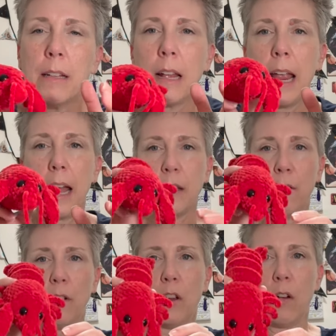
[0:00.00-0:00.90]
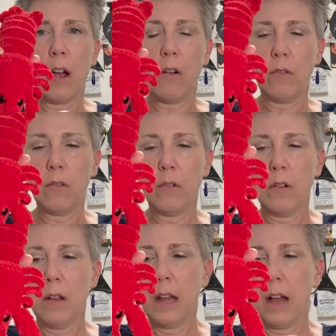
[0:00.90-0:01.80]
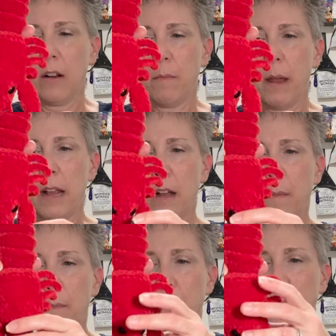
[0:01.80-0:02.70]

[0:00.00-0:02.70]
I had to figure out how to make them